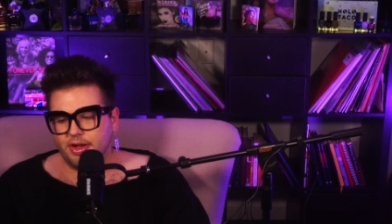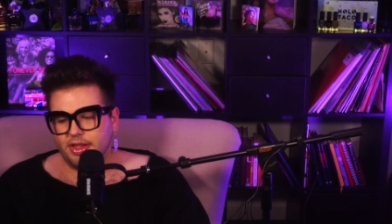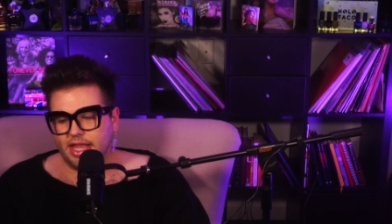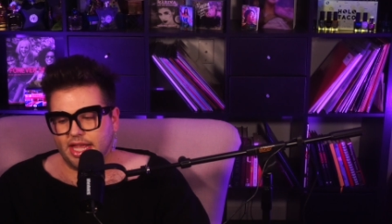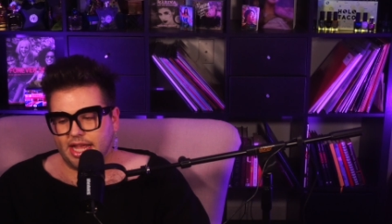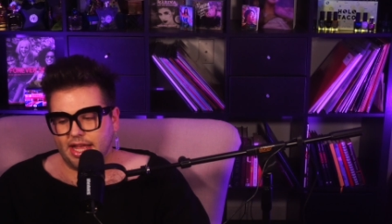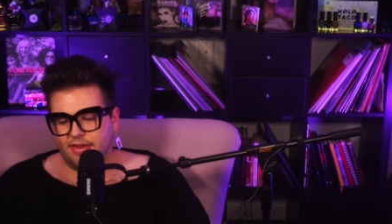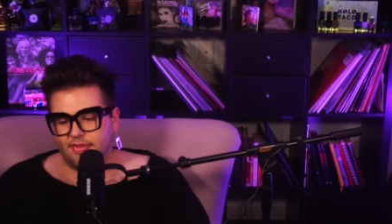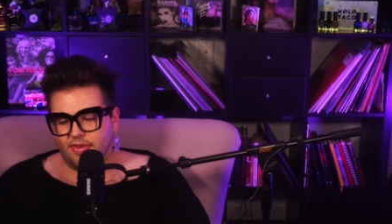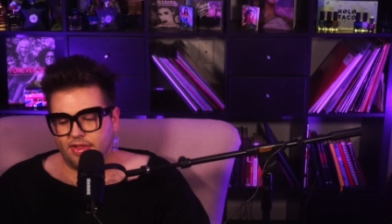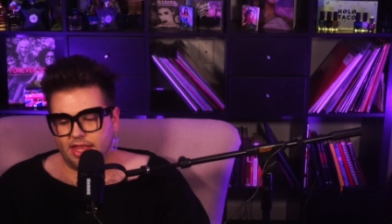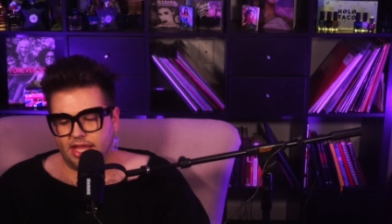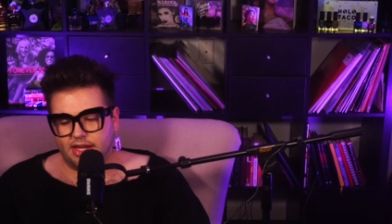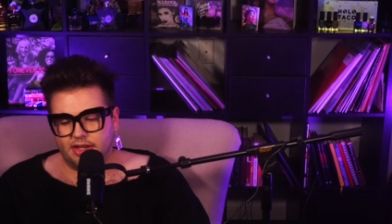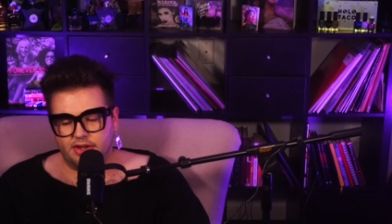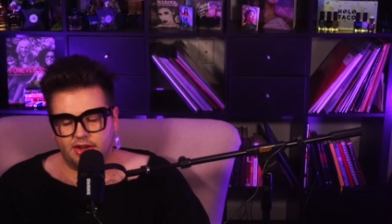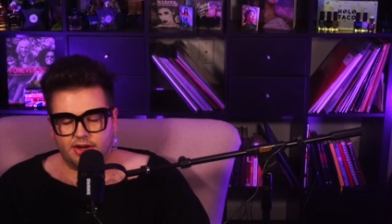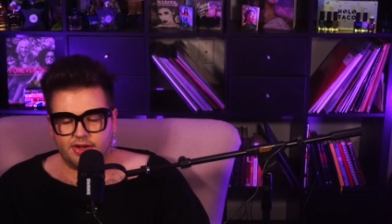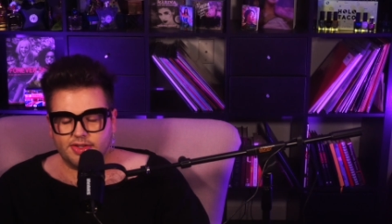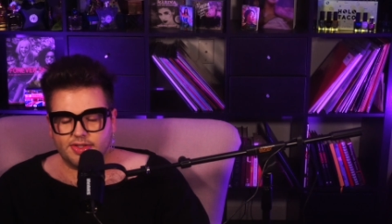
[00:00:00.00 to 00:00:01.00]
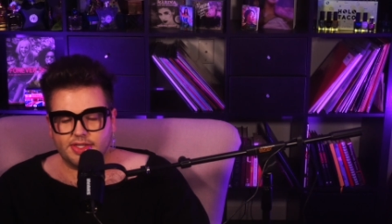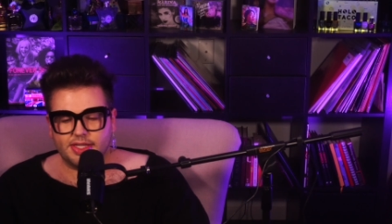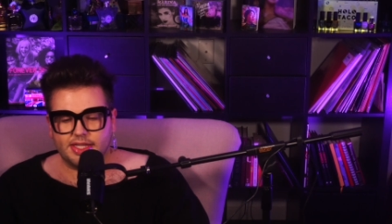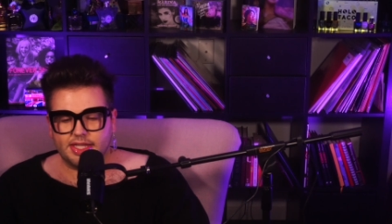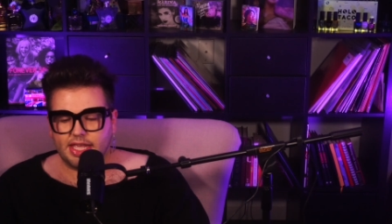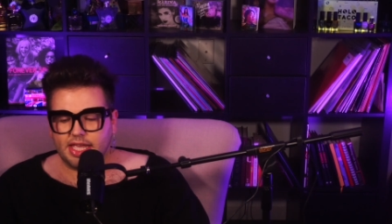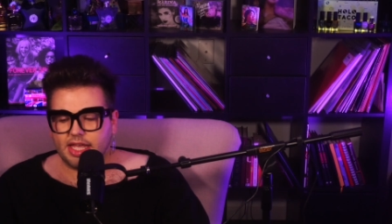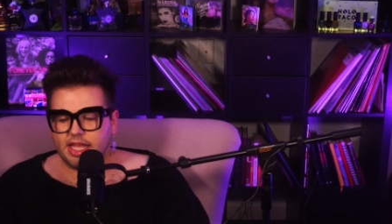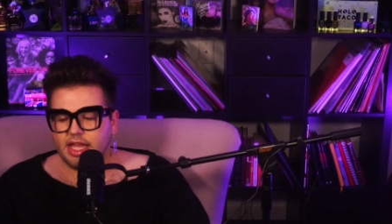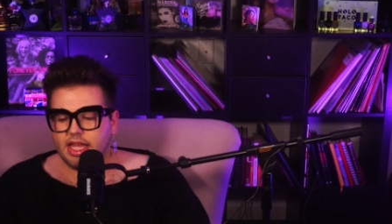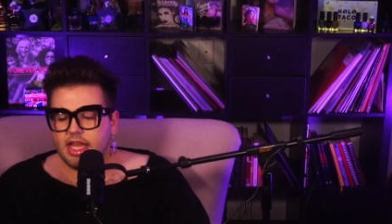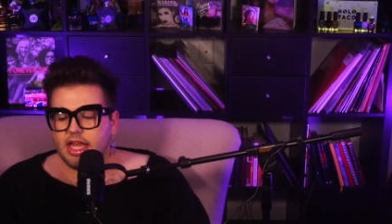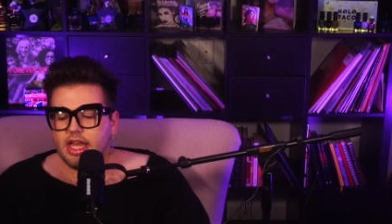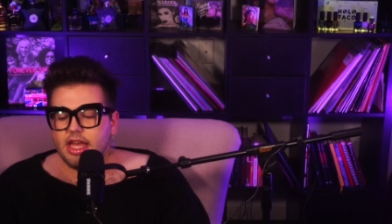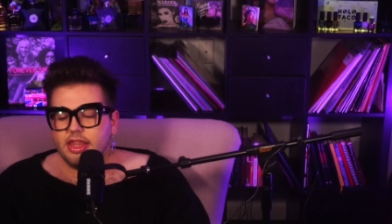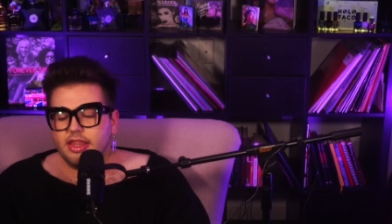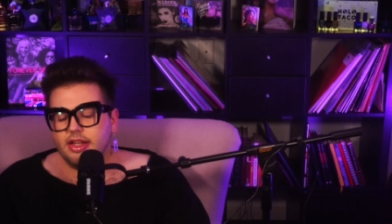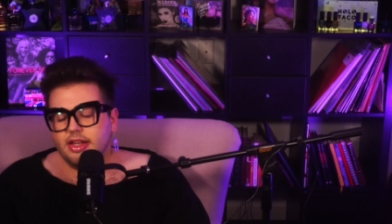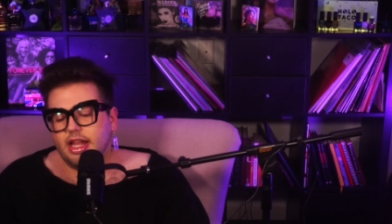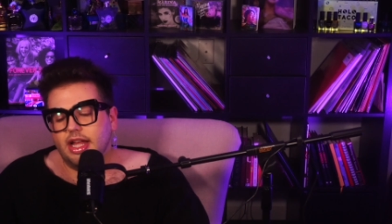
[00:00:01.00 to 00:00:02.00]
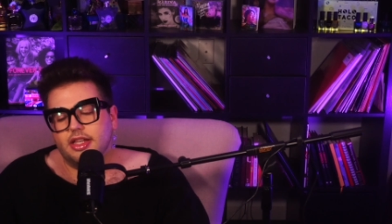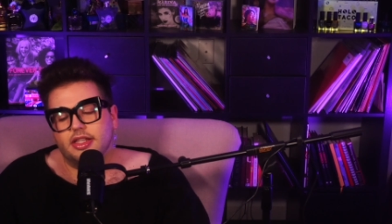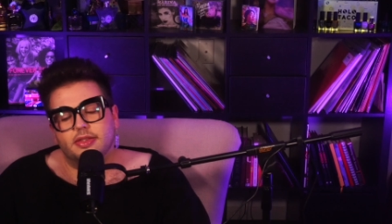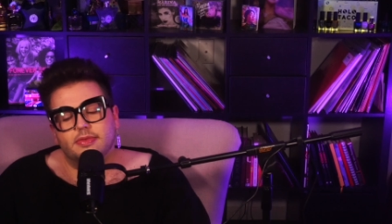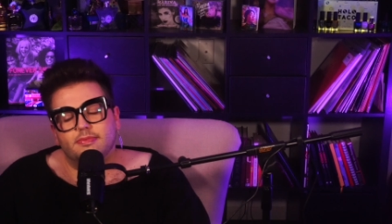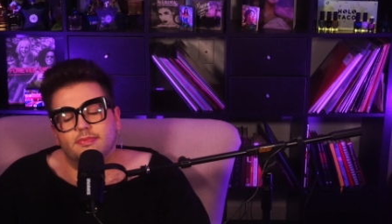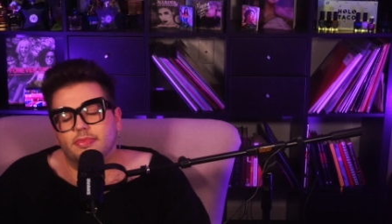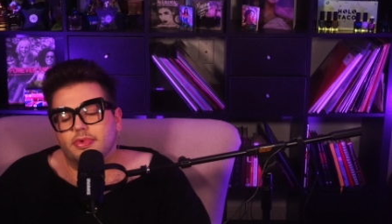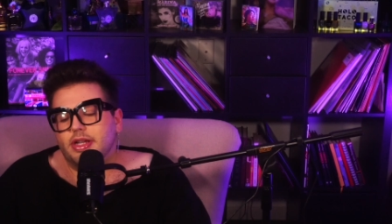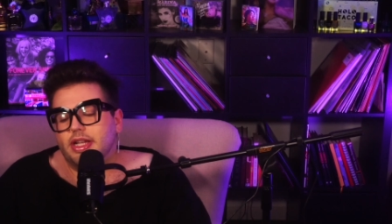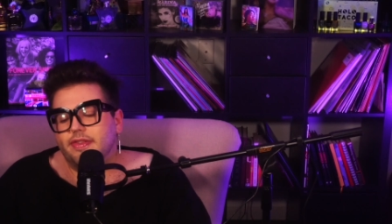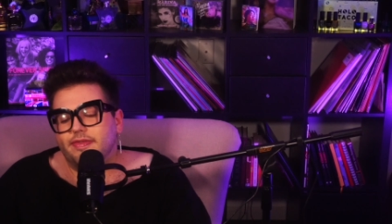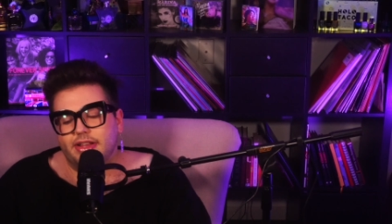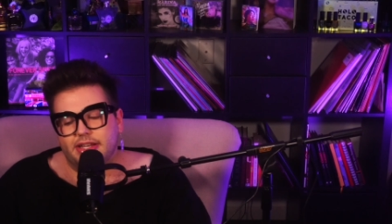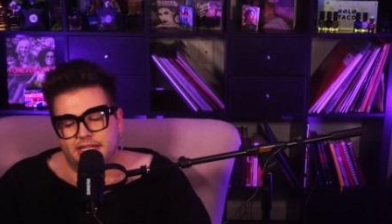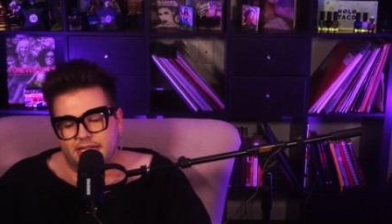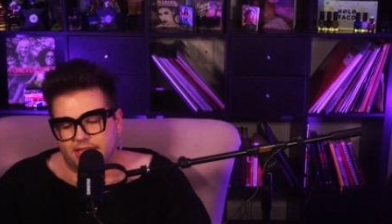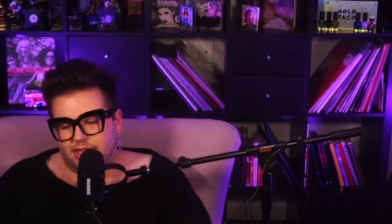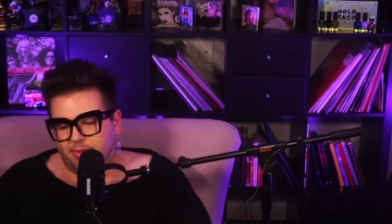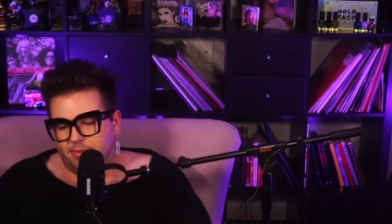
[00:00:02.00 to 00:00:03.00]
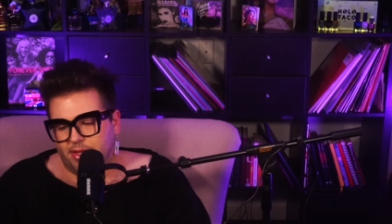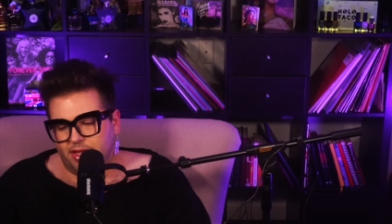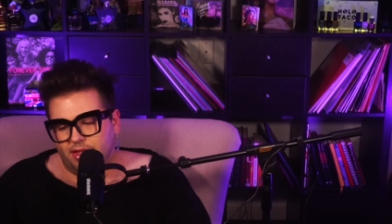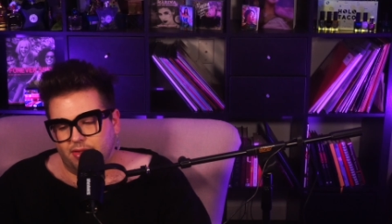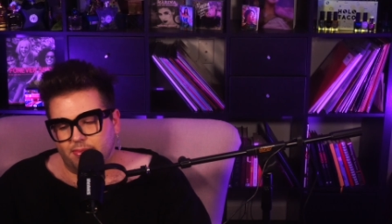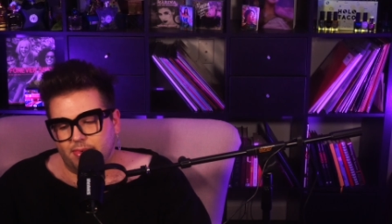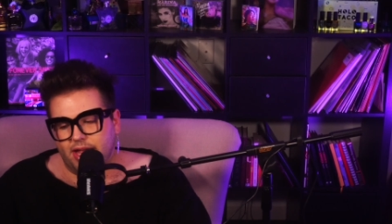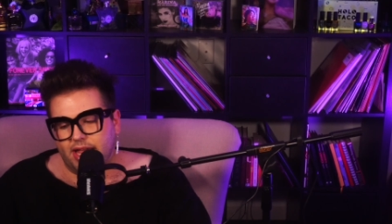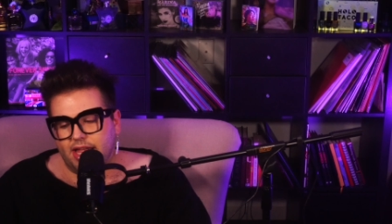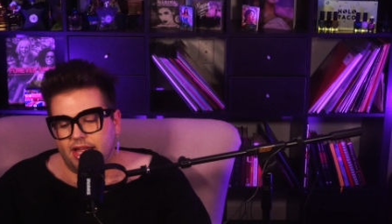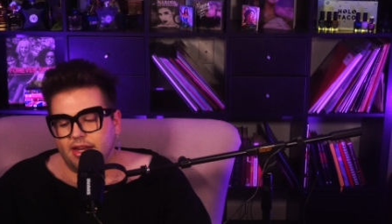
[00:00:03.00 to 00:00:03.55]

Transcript: Like I feel like NARS is like they're not reinventing the wheel, right?